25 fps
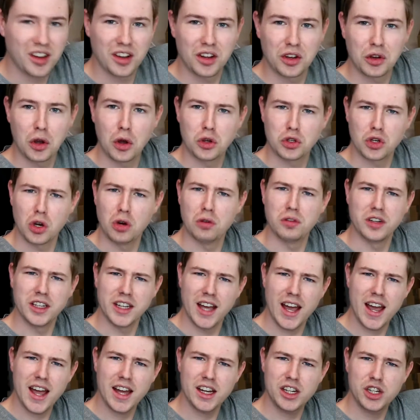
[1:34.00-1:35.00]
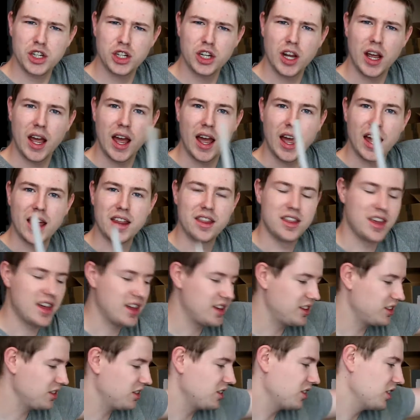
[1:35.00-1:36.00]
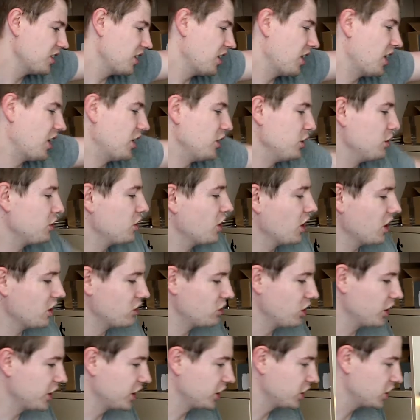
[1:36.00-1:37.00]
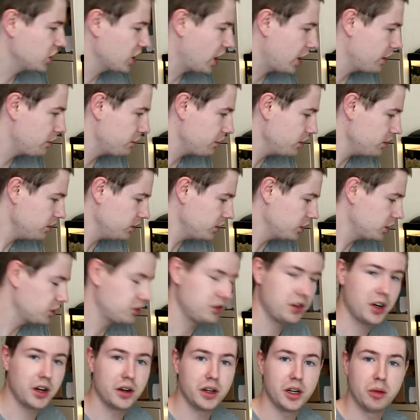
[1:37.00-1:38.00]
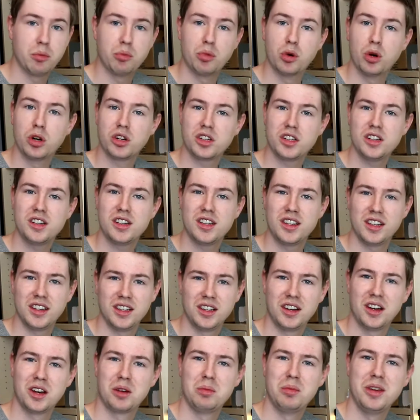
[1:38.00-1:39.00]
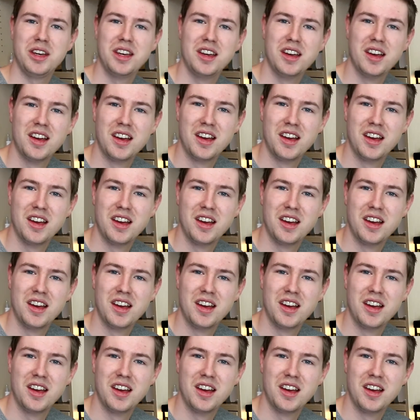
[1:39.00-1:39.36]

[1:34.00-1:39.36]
goes over the edge, and then you've got a running siphon. It's very important. You're going to be